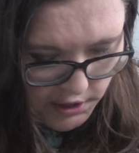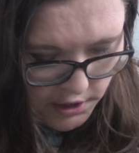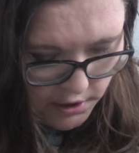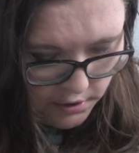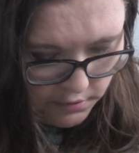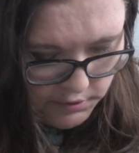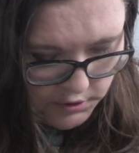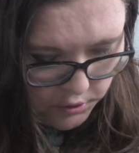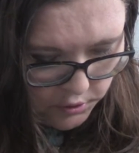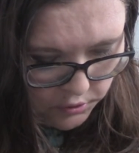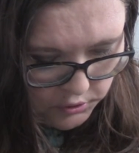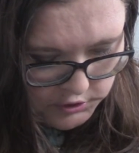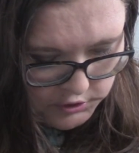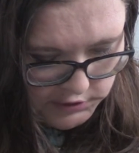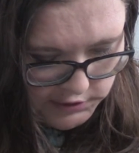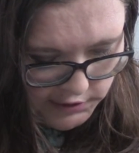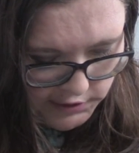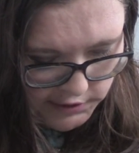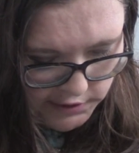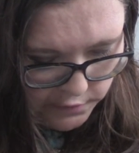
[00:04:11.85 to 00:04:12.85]
With
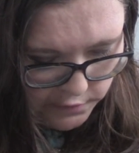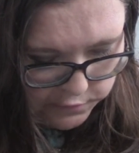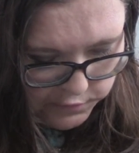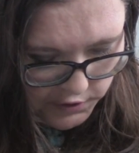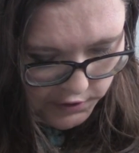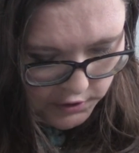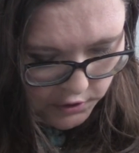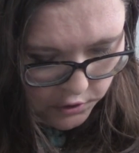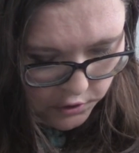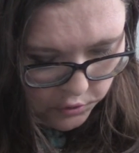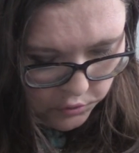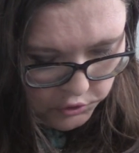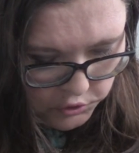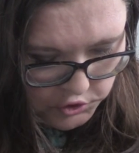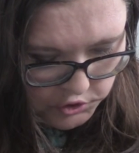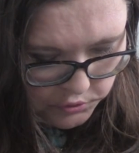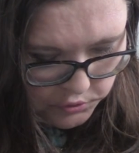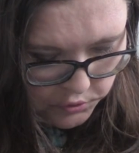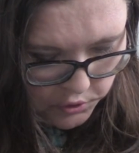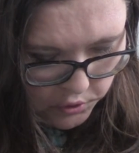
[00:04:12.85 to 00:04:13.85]
horsetail leaf and
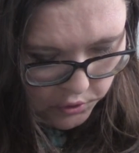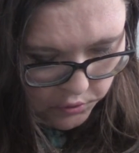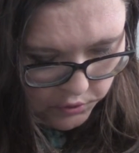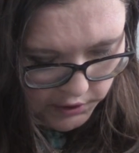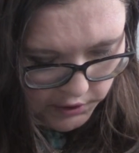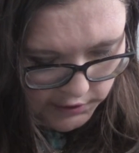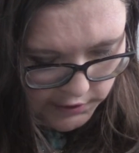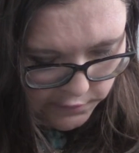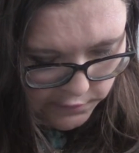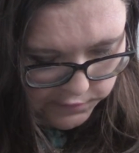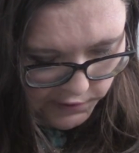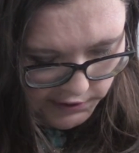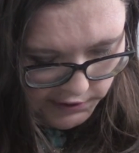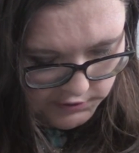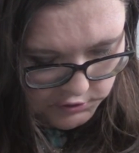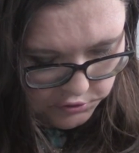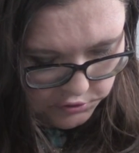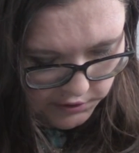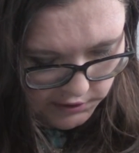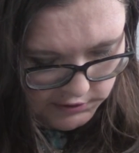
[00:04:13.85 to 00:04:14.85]
go-to cola leaf
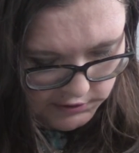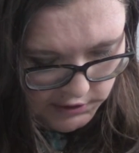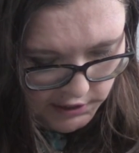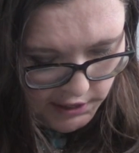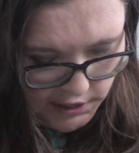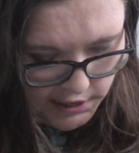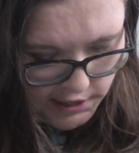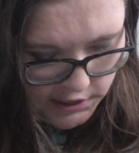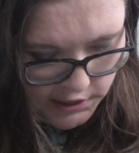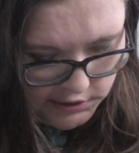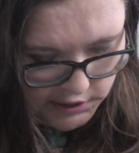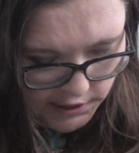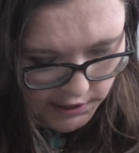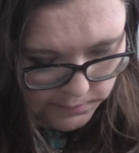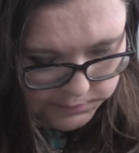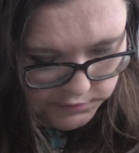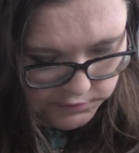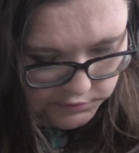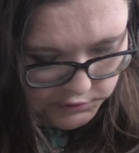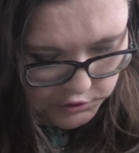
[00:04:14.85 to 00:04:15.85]
extract, it
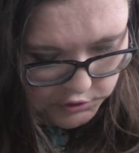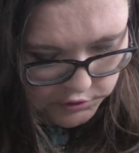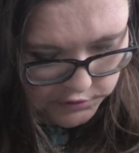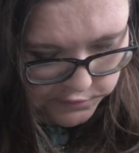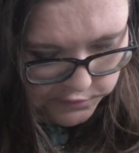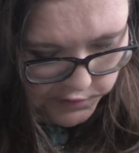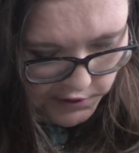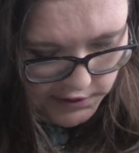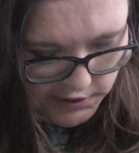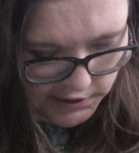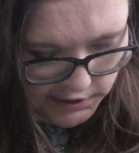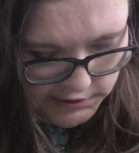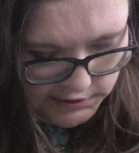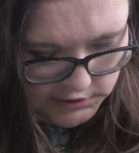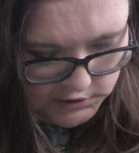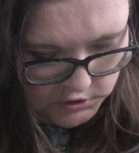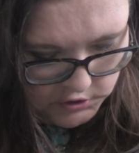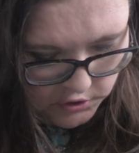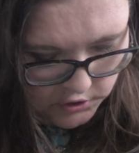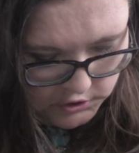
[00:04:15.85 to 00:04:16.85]
helps reduce fine
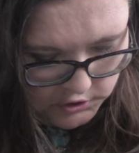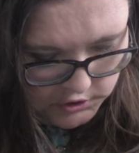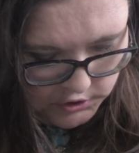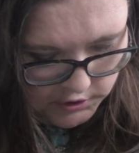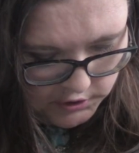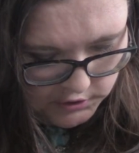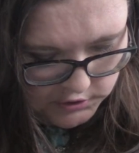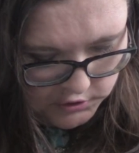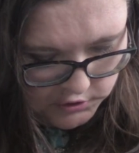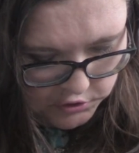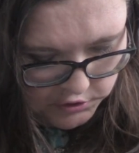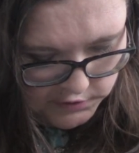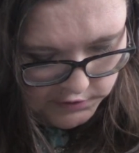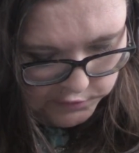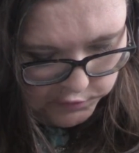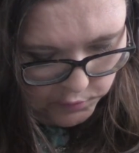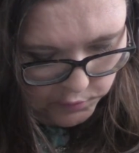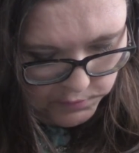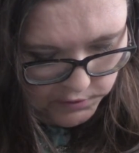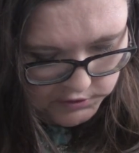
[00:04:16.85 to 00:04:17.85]
lines, dark circles, and
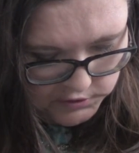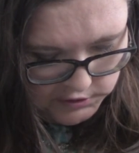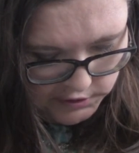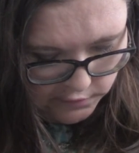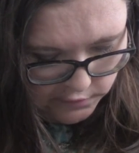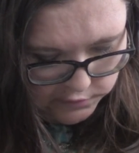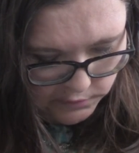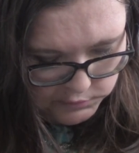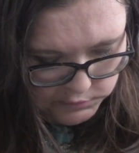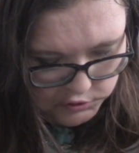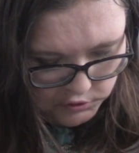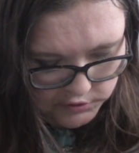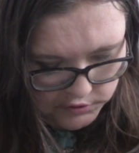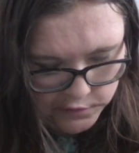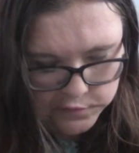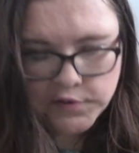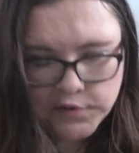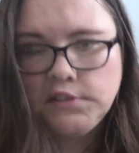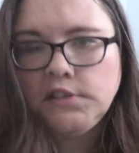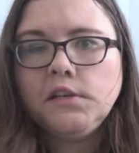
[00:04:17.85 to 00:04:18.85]
transform your skin from dull
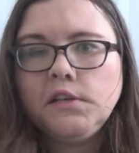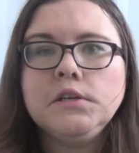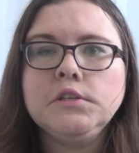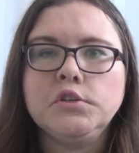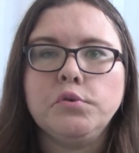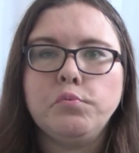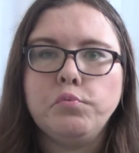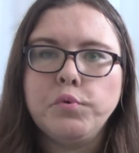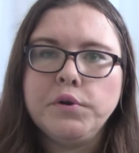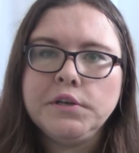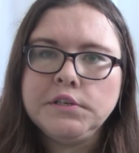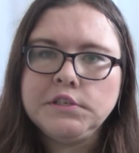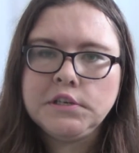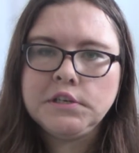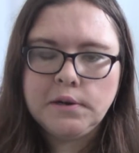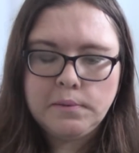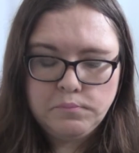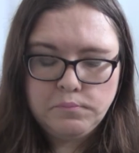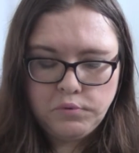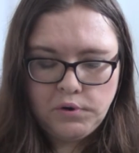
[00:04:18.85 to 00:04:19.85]
to fatigued to
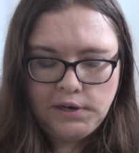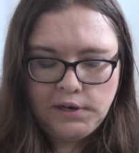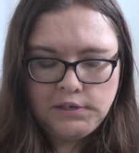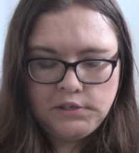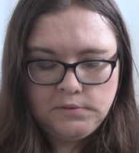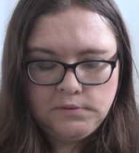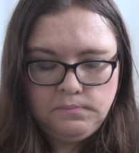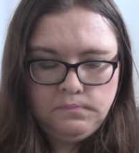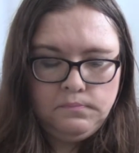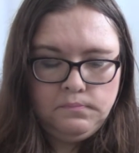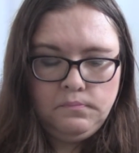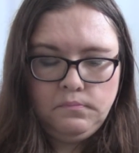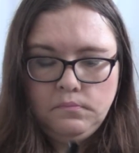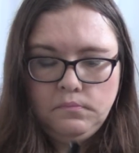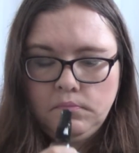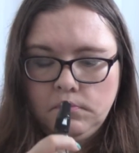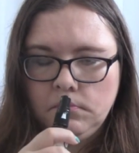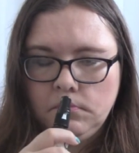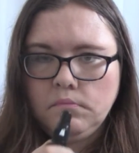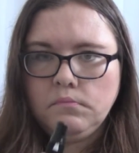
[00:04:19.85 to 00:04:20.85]
radiant and bright.
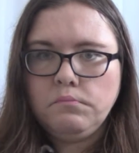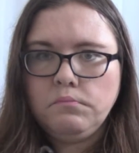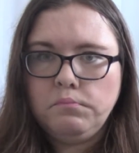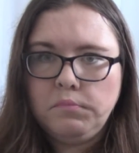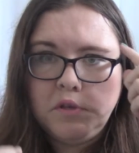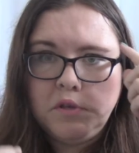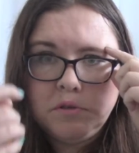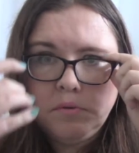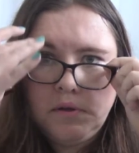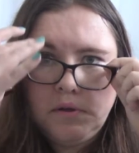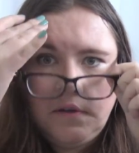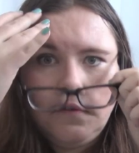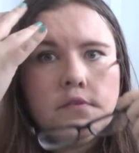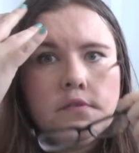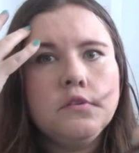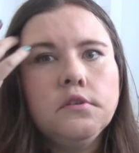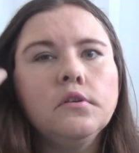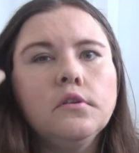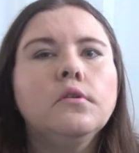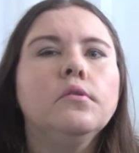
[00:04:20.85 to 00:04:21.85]
Okay, so I'll give
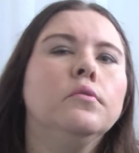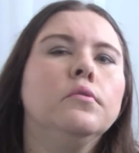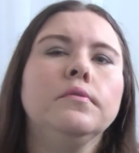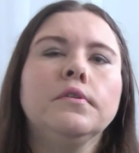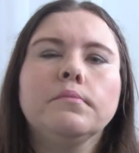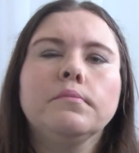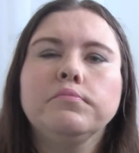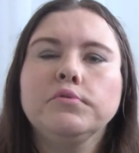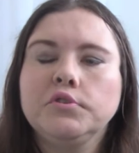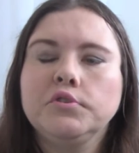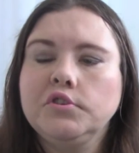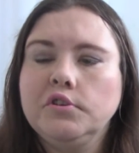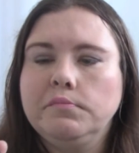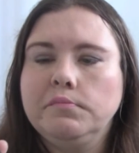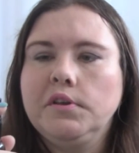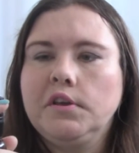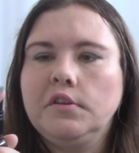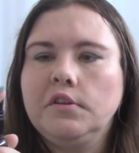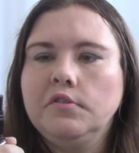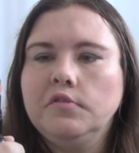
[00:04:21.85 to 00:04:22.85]
this a go. I presume
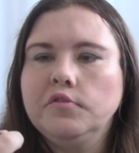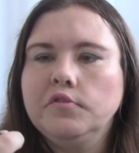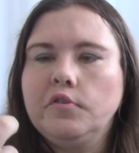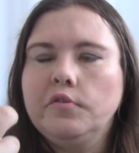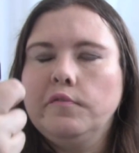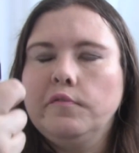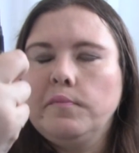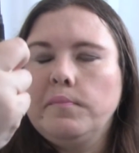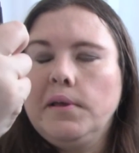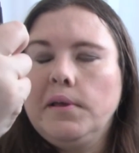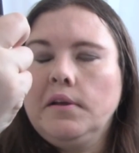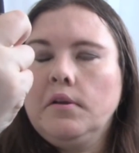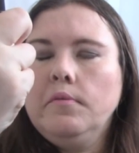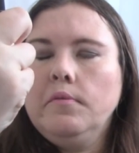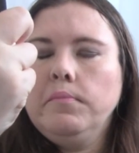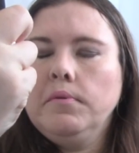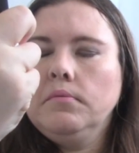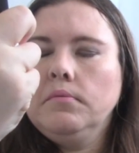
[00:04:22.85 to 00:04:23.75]
you can use it over makeup.